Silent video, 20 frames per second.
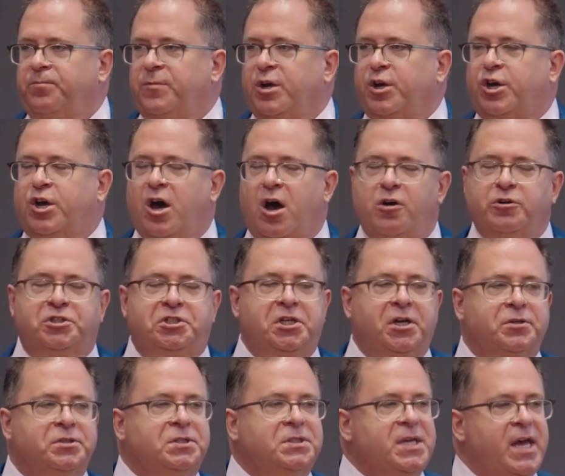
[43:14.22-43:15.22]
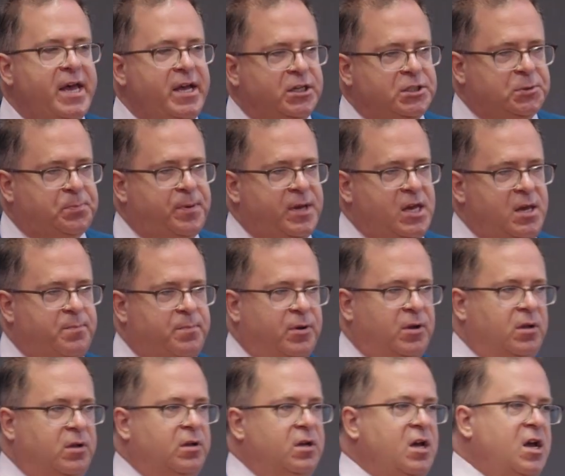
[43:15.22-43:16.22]
Coach your
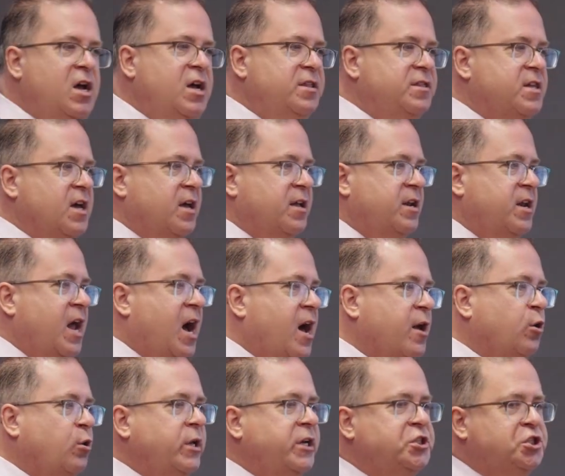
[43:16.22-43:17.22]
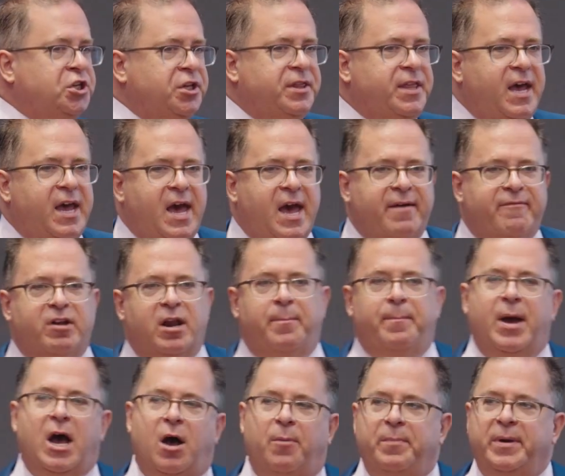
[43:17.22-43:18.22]
salespeople that not only should they have an
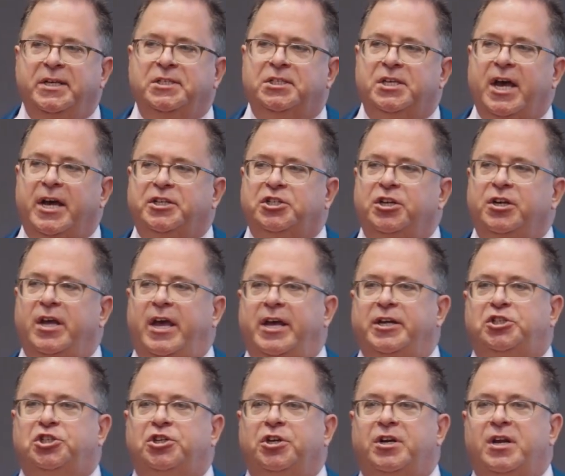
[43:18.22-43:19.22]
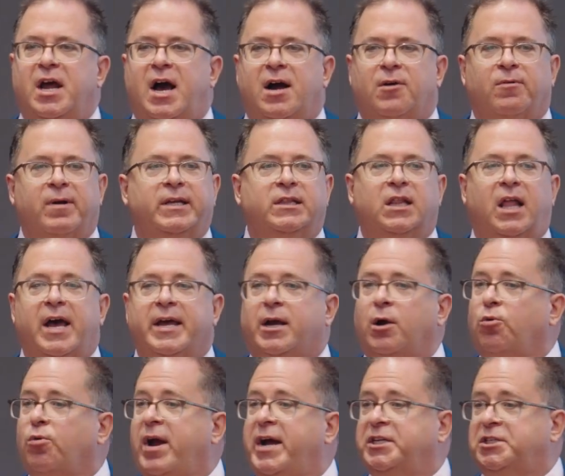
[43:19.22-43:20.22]
About Me section, it should not read like a
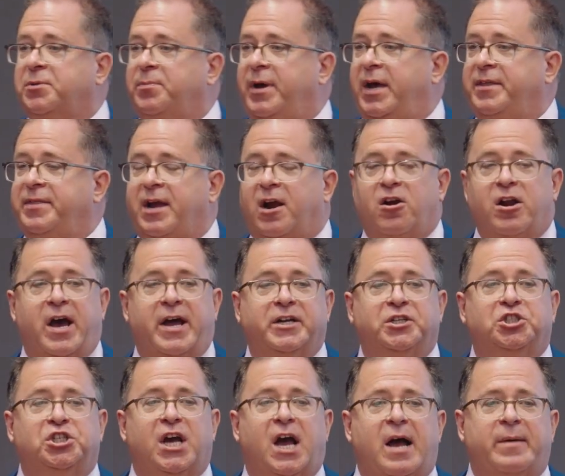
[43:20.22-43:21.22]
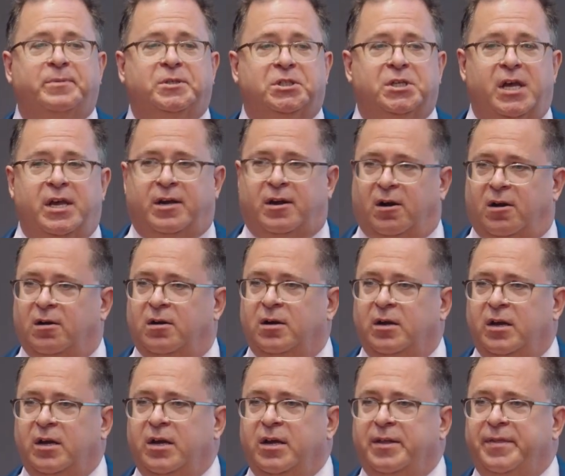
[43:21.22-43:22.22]
resume. They are not a job seeker.
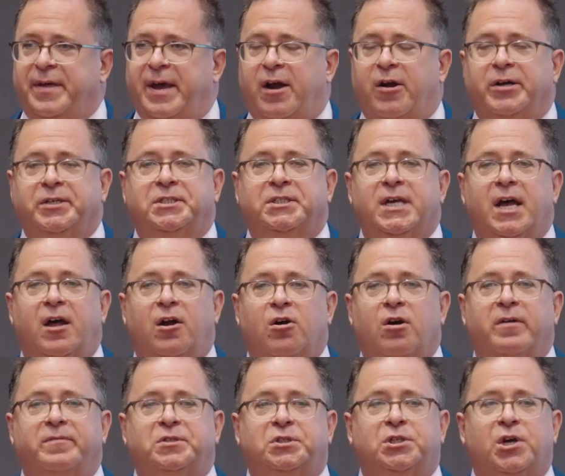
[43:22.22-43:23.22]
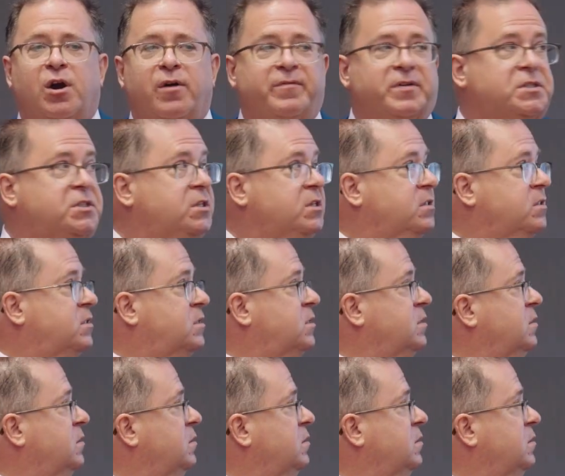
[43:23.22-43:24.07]
They are a seller of services.